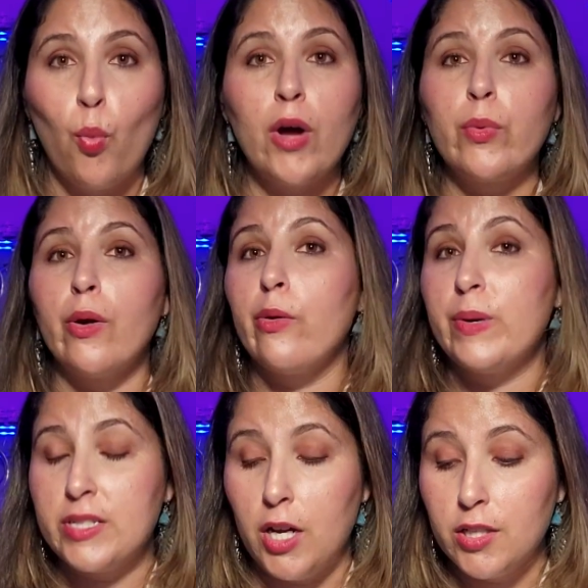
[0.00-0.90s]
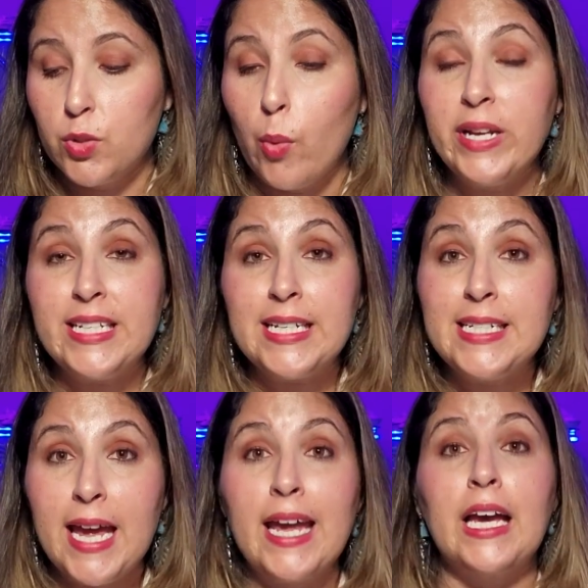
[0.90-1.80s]
What were the results? Well, we did
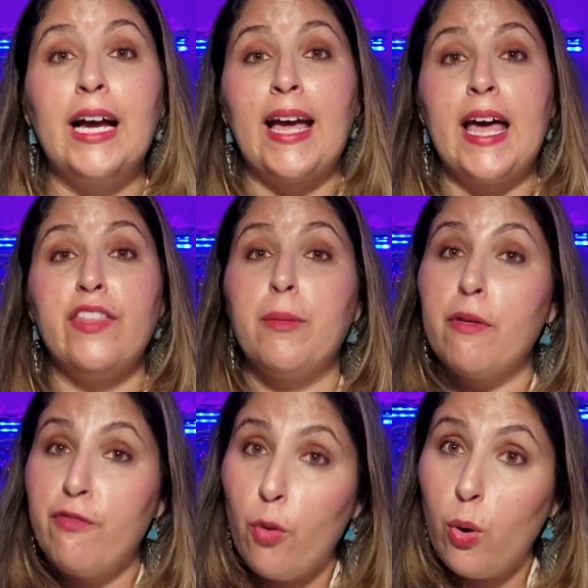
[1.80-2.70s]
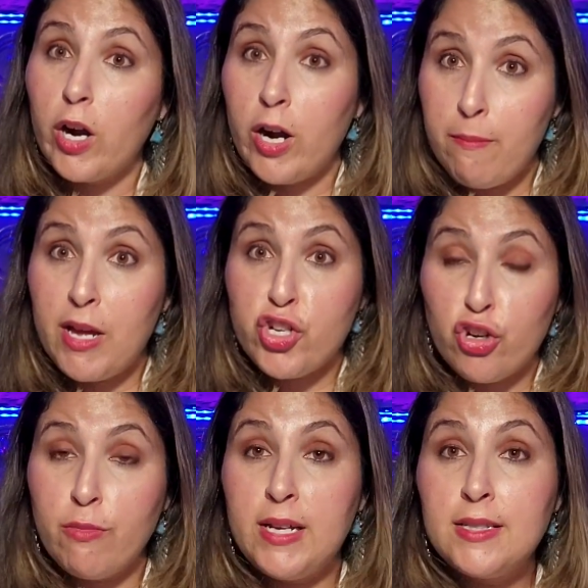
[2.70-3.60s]
take, again, the before
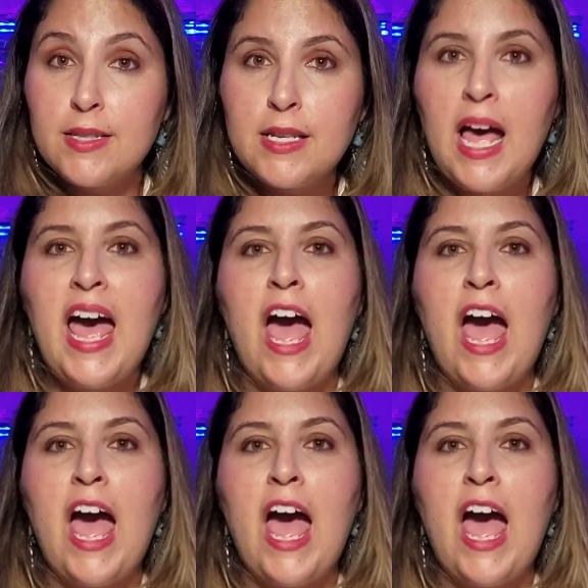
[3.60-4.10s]
measurements,